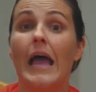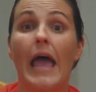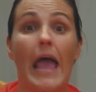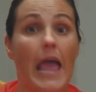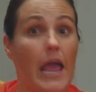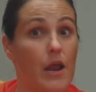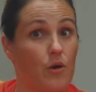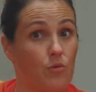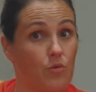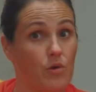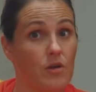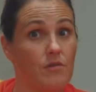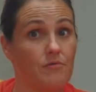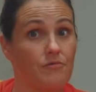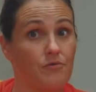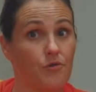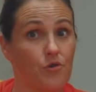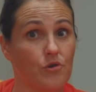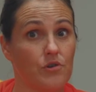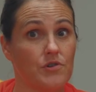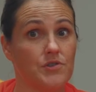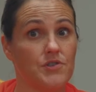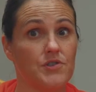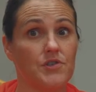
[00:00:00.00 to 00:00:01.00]
and
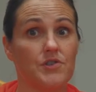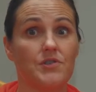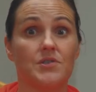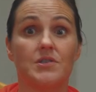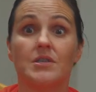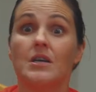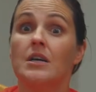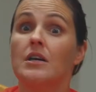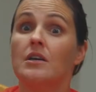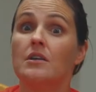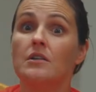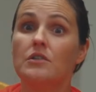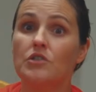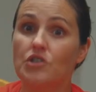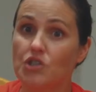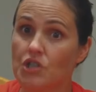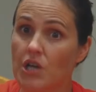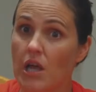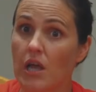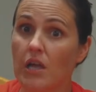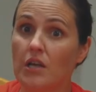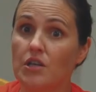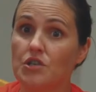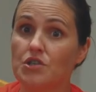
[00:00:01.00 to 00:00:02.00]
reinforcers
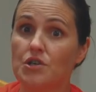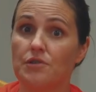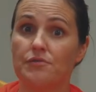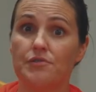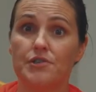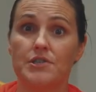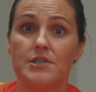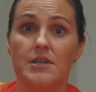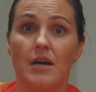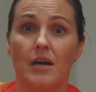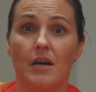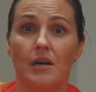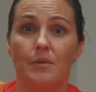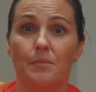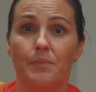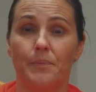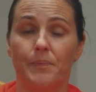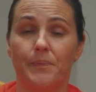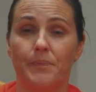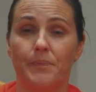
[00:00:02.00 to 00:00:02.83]
change over time.